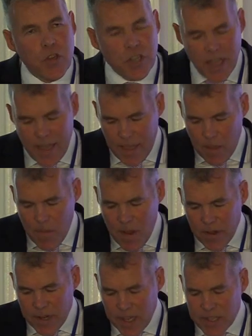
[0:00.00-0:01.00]
U K,
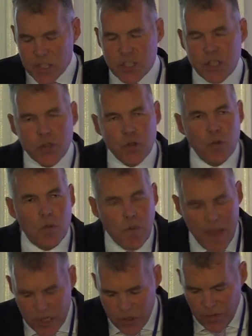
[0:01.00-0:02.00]
America has two
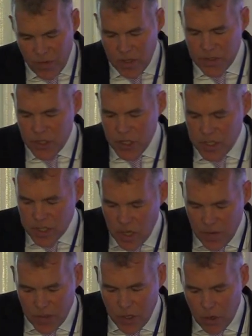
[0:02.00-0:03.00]
major advantages
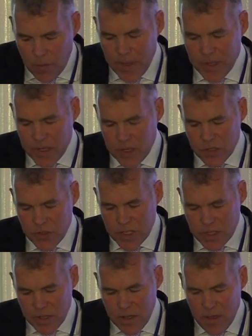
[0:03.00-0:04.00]
over European
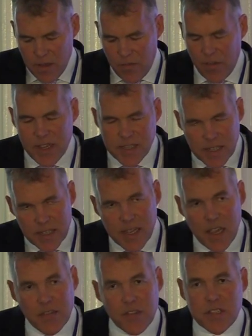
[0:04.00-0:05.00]
countries facing
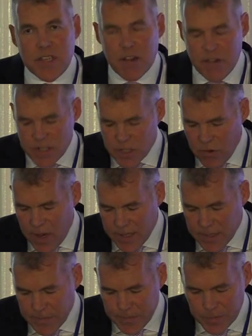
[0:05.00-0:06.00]
down this terrorist threat.